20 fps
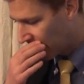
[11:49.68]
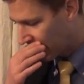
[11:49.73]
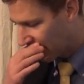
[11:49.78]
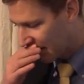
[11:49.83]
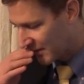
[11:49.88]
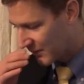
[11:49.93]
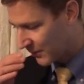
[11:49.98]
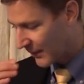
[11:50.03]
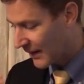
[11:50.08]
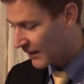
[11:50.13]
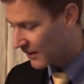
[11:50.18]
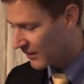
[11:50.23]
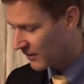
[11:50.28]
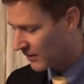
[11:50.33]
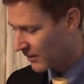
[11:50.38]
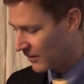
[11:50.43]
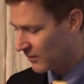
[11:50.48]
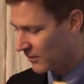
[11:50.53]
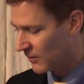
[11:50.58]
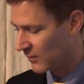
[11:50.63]
expanded
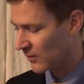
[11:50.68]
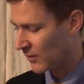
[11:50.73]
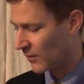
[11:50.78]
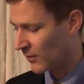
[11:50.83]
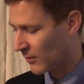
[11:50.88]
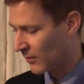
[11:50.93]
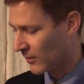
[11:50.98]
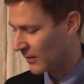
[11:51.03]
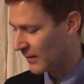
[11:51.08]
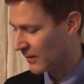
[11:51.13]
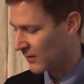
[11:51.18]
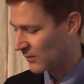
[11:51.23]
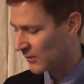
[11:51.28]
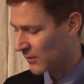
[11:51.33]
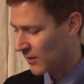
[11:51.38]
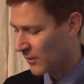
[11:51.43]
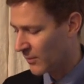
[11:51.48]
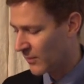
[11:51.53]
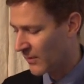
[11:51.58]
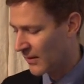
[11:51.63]
the Union's authority and
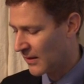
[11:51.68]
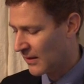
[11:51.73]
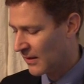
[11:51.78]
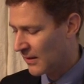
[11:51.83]
scope,